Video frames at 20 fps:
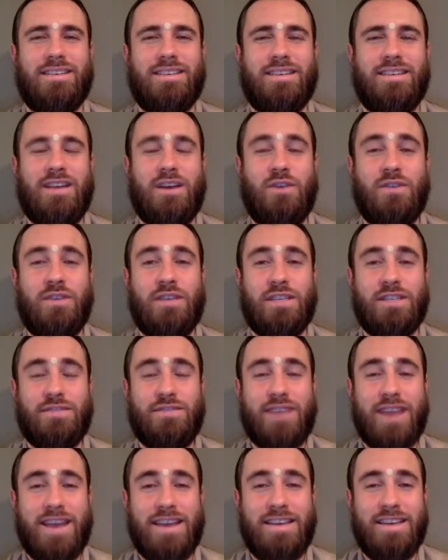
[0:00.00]
Now this
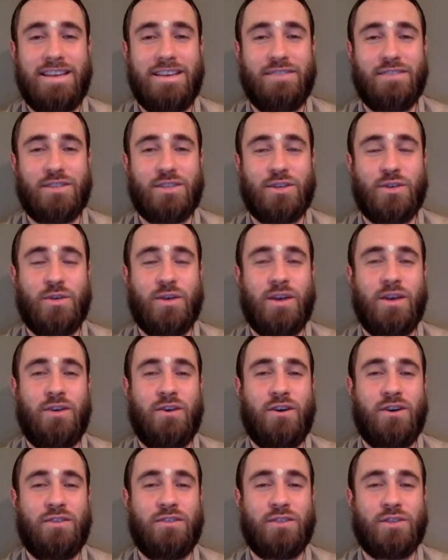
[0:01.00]
fighting was going
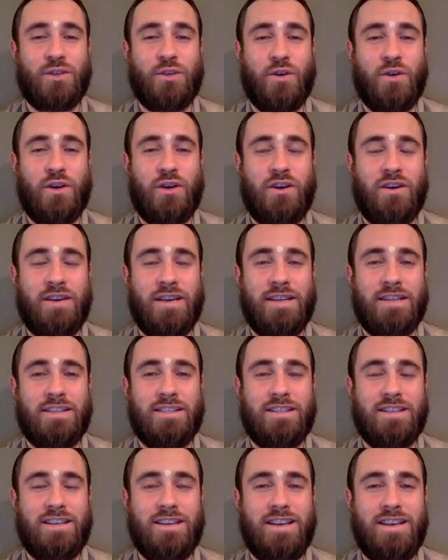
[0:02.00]
on, and
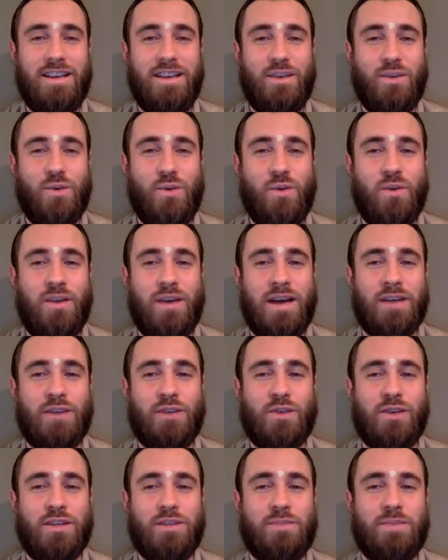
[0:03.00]
suddenly all the
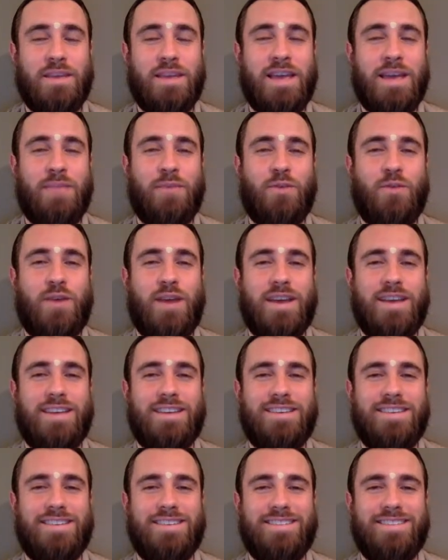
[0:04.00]
asuras became quiet.